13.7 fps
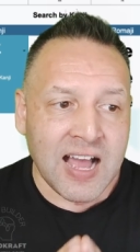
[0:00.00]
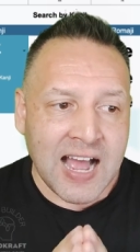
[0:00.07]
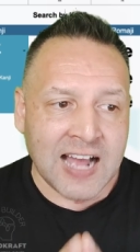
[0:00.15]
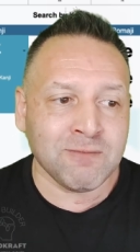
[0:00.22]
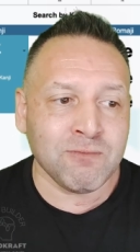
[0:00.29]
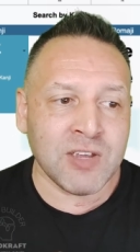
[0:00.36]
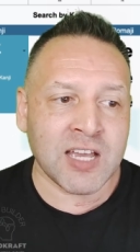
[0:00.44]

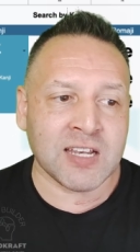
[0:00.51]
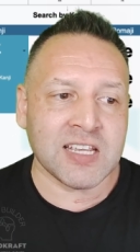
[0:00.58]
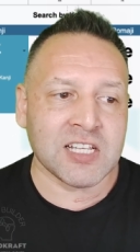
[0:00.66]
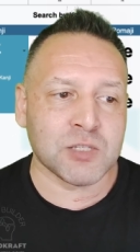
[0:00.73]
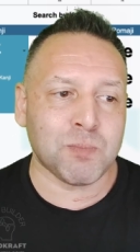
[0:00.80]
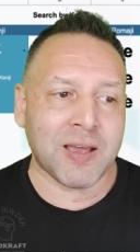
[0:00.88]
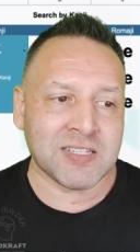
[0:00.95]
Han Viet
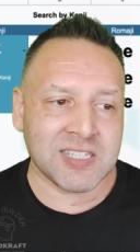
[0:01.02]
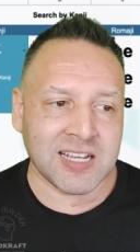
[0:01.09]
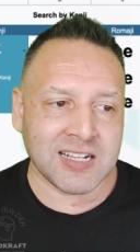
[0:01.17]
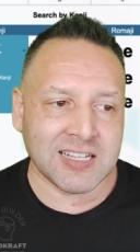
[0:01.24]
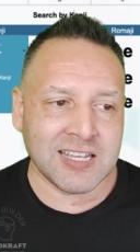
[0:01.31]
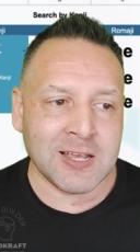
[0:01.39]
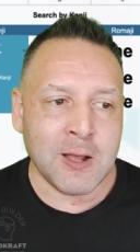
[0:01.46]
is
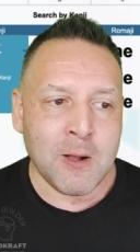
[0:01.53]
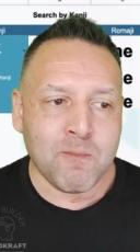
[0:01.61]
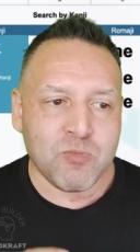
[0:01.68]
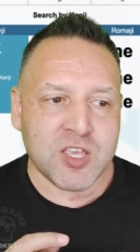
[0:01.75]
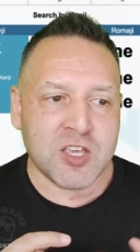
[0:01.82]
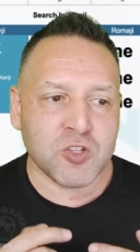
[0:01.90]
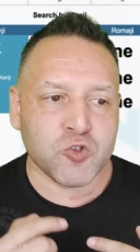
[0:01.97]
basically
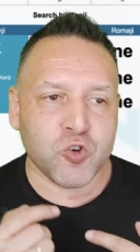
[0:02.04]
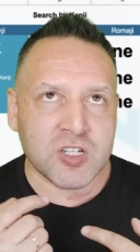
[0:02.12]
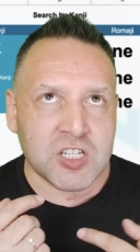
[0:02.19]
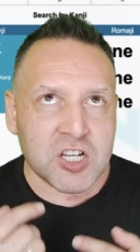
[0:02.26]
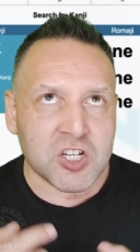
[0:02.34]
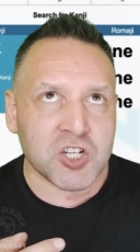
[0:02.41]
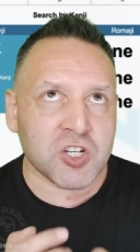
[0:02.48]
the
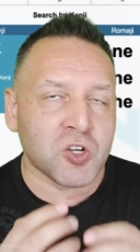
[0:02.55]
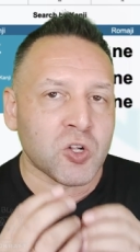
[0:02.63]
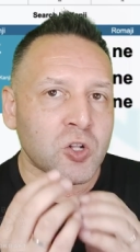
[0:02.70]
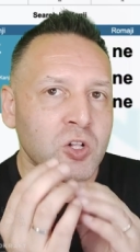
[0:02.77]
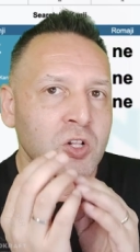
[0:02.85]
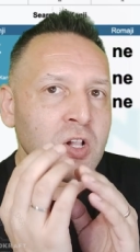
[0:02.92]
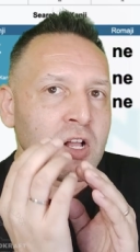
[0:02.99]

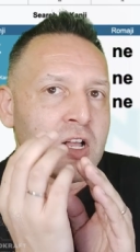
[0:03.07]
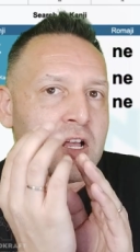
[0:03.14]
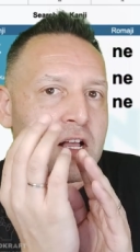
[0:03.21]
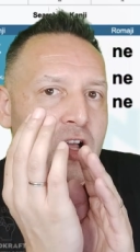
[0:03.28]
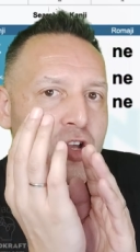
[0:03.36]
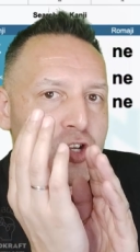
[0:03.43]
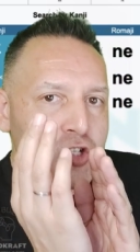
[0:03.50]
traditional
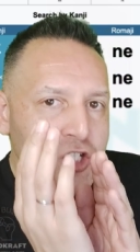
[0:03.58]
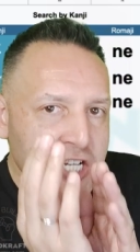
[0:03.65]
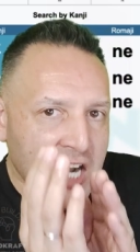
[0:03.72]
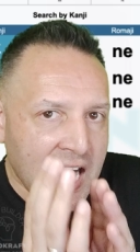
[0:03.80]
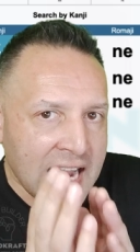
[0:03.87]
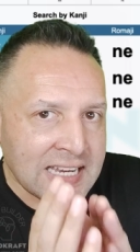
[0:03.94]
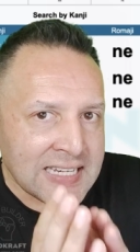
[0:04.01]

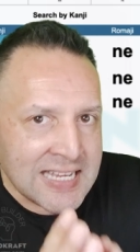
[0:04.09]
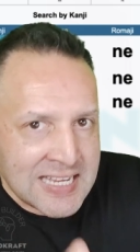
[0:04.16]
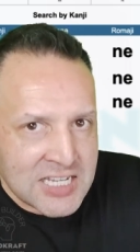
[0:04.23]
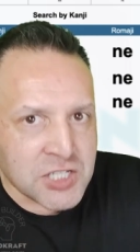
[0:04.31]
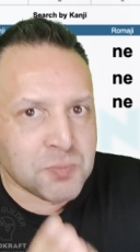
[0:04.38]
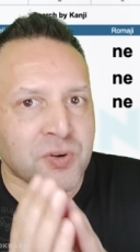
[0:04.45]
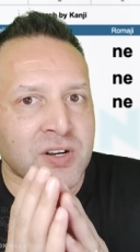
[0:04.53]

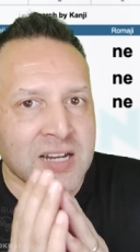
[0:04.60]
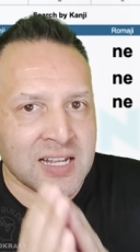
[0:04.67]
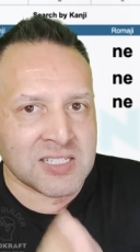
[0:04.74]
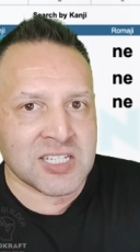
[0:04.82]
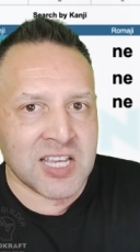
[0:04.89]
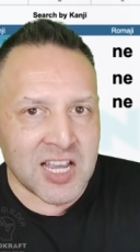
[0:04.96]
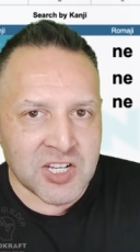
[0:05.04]
Chinese
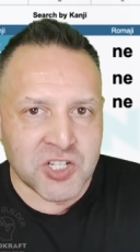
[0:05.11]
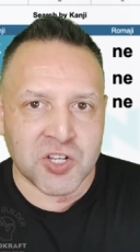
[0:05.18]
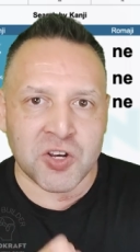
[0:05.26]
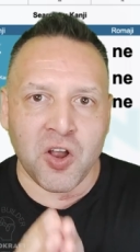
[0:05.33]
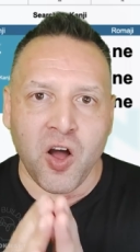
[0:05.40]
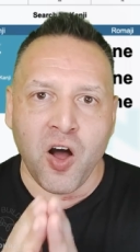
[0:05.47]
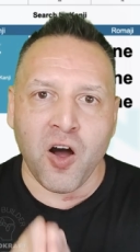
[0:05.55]

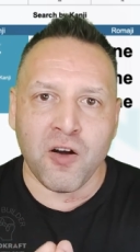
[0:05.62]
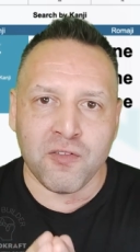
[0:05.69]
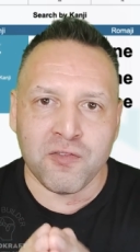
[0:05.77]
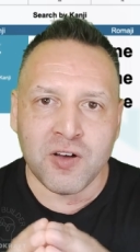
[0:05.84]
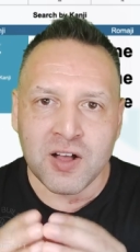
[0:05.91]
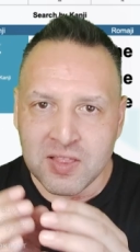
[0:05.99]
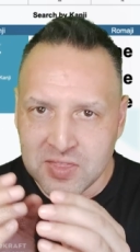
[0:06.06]
pronunciation
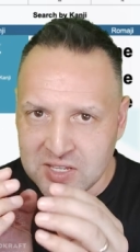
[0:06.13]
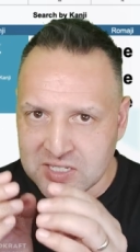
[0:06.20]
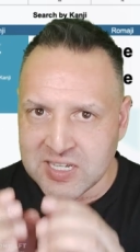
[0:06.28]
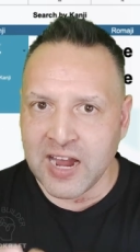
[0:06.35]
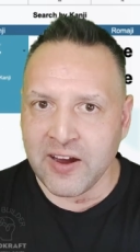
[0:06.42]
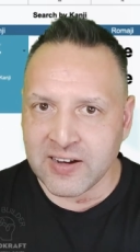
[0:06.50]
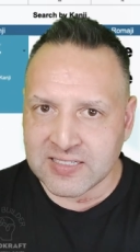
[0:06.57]
of this
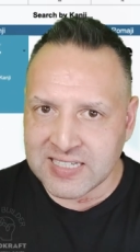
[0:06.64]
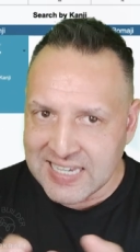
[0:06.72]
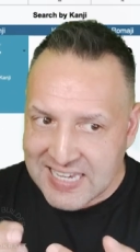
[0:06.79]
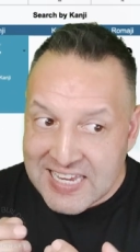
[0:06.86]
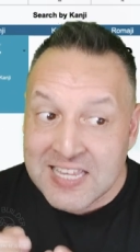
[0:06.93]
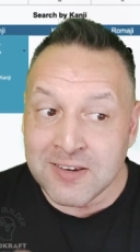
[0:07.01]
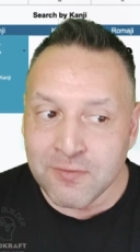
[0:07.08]
character
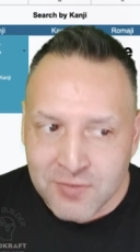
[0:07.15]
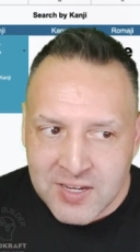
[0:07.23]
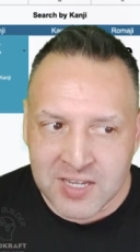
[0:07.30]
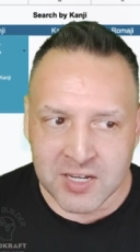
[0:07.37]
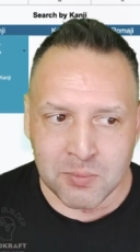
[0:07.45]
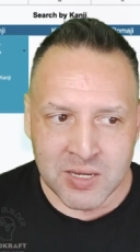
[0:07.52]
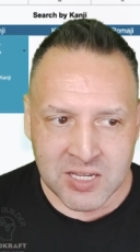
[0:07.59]
in
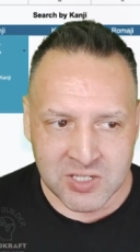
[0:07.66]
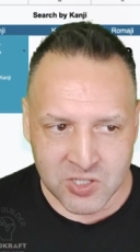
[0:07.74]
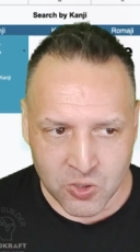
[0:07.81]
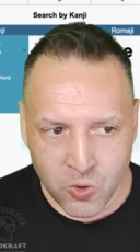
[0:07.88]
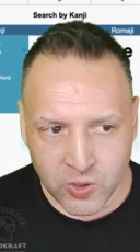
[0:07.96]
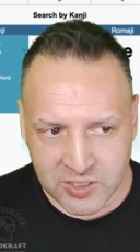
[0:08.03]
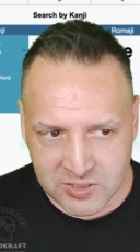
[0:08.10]
Vietnamese,
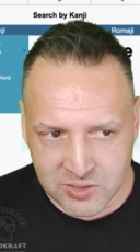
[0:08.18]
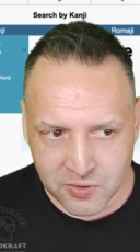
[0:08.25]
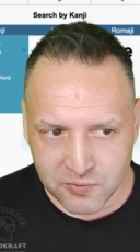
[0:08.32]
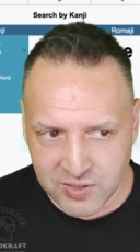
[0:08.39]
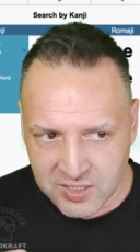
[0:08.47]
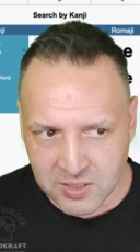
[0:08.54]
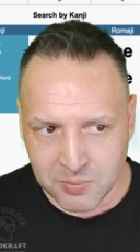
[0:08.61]
according to
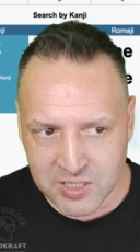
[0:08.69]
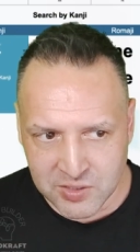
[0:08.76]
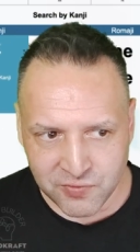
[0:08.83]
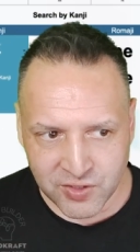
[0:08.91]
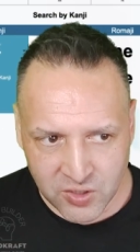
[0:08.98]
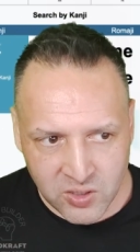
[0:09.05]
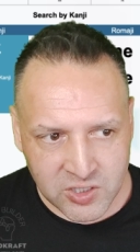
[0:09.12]
Vietnamese
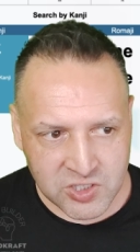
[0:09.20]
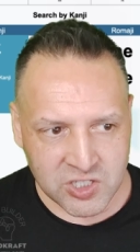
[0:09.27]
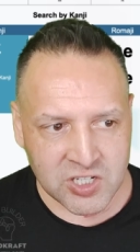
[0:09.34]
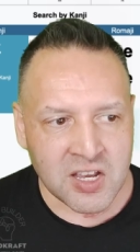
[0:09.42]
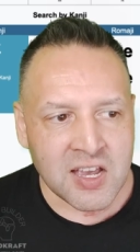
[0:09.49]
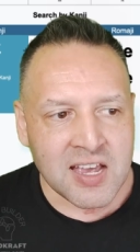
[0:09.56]
phonology.